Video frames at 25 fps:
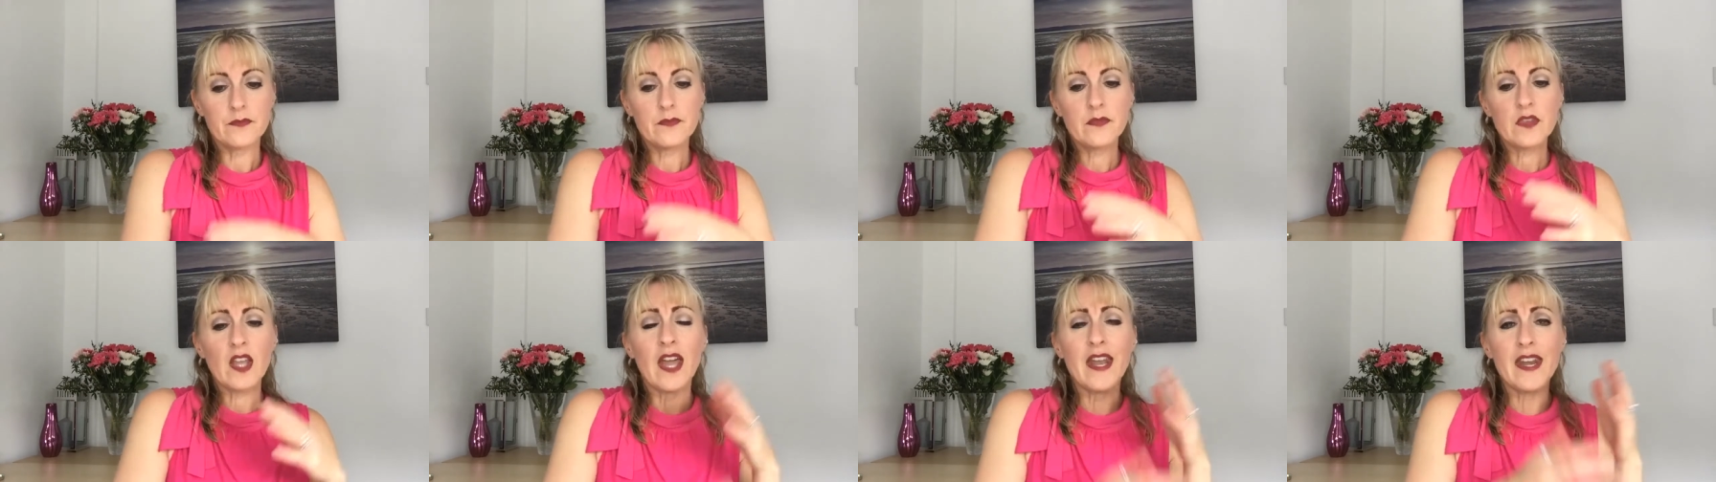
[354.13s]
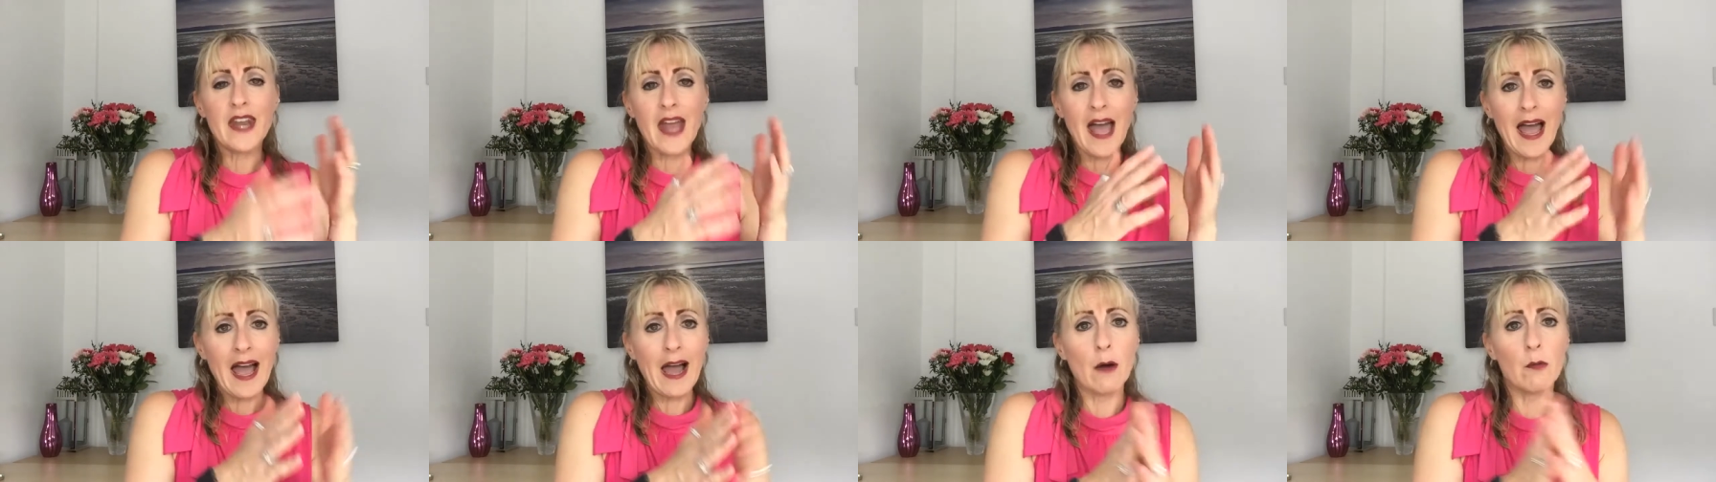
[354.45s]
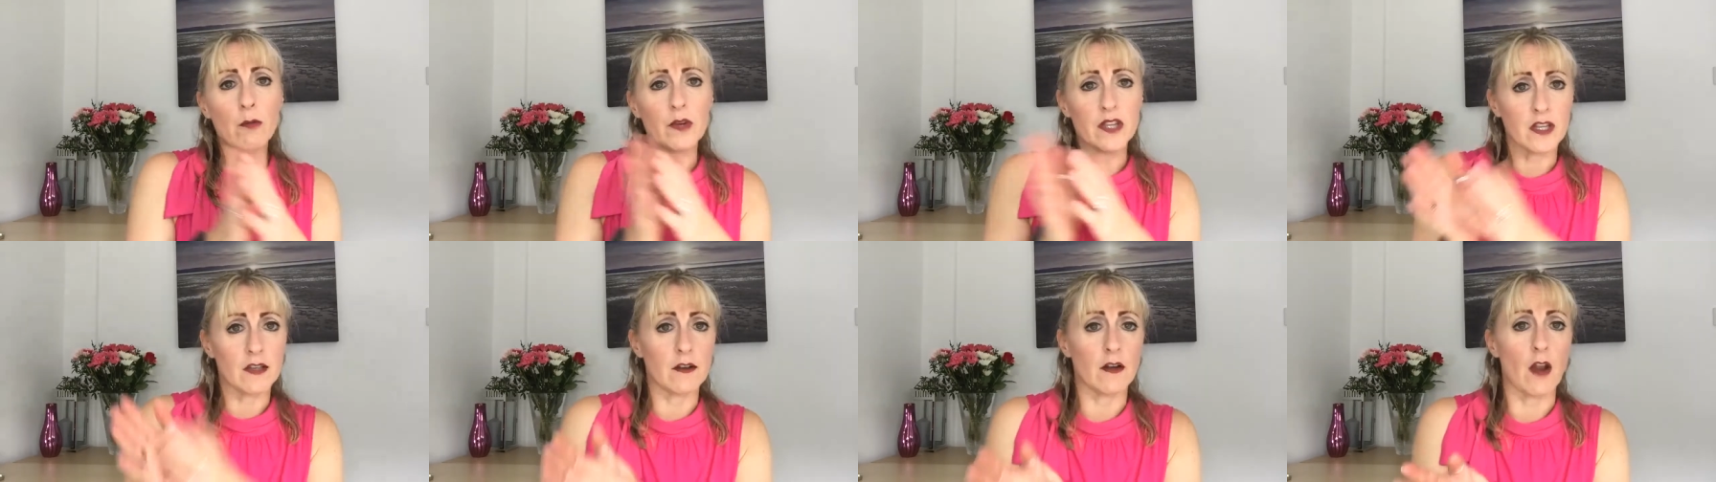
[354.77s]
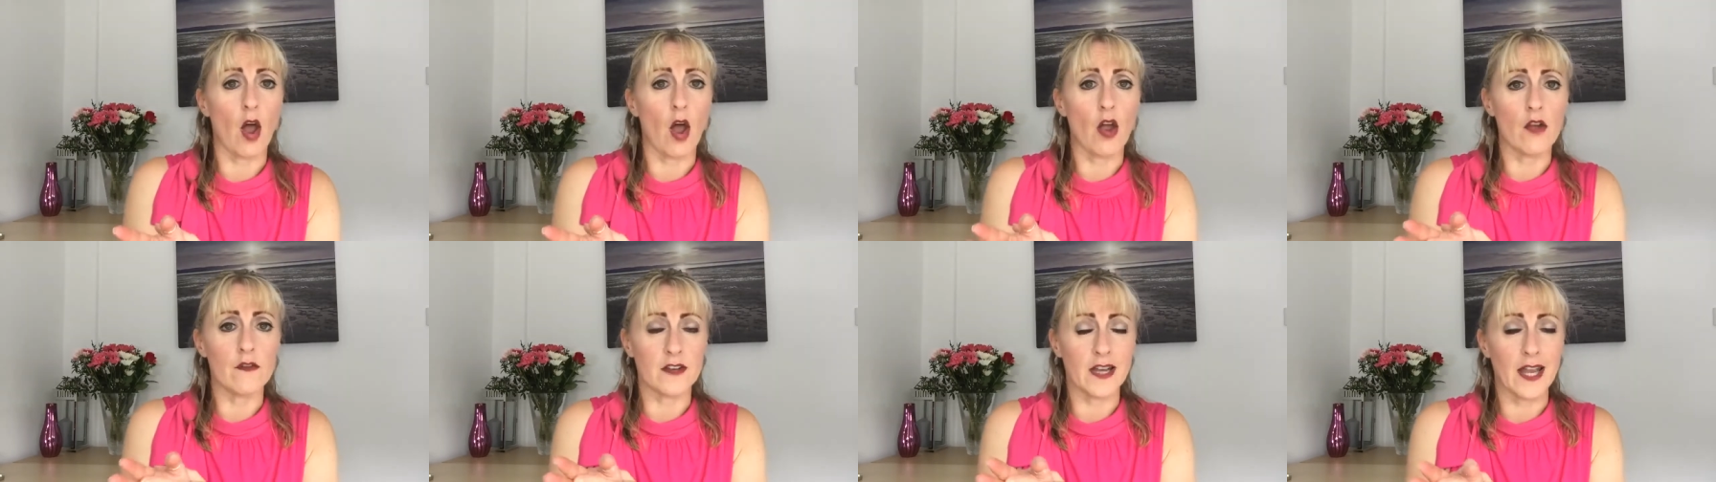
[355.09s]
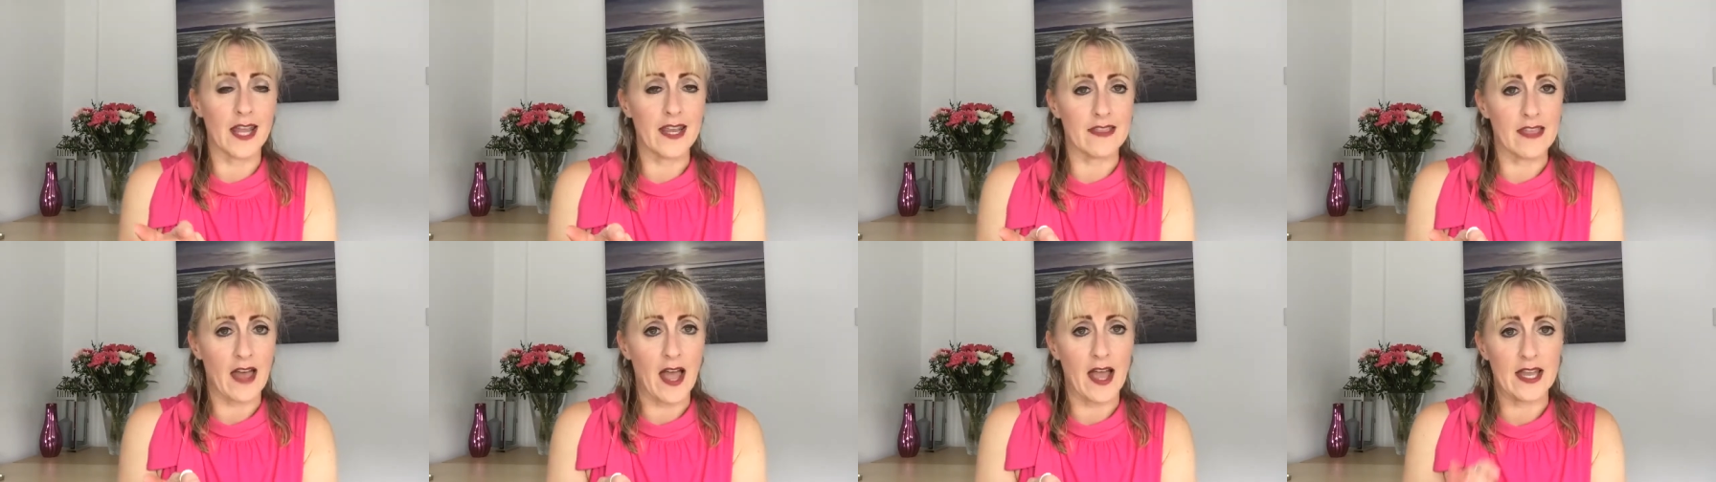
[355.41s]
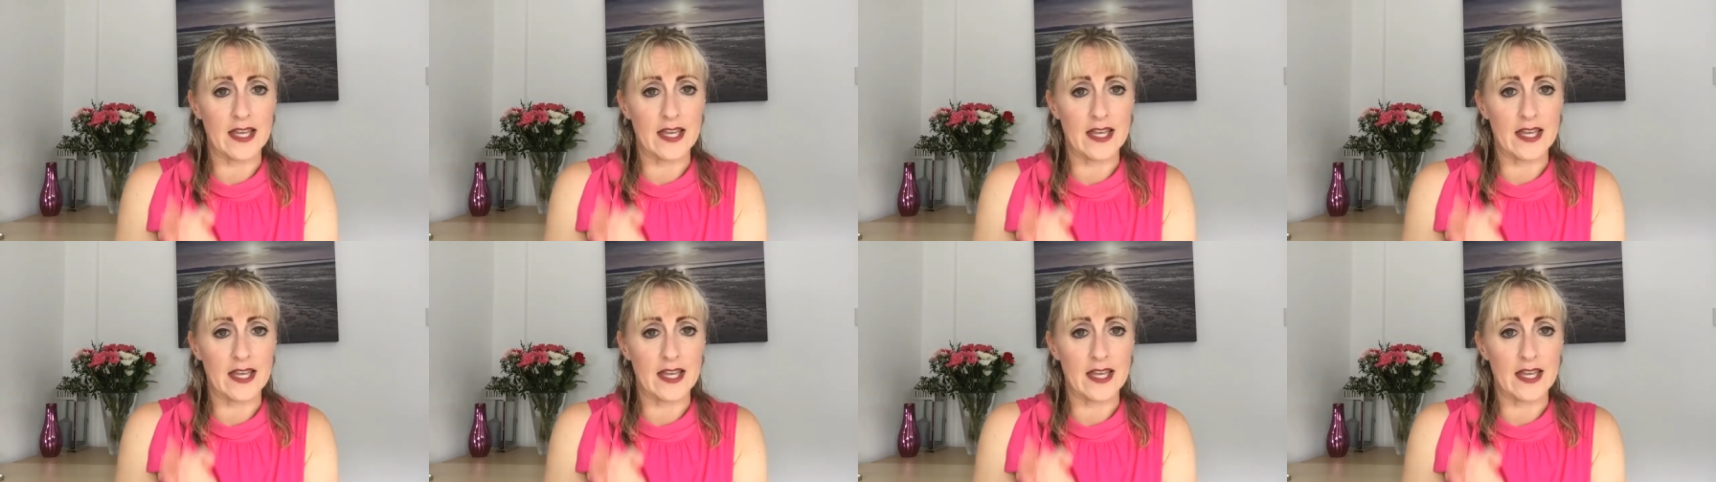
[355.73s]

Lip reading: and how we can overlay that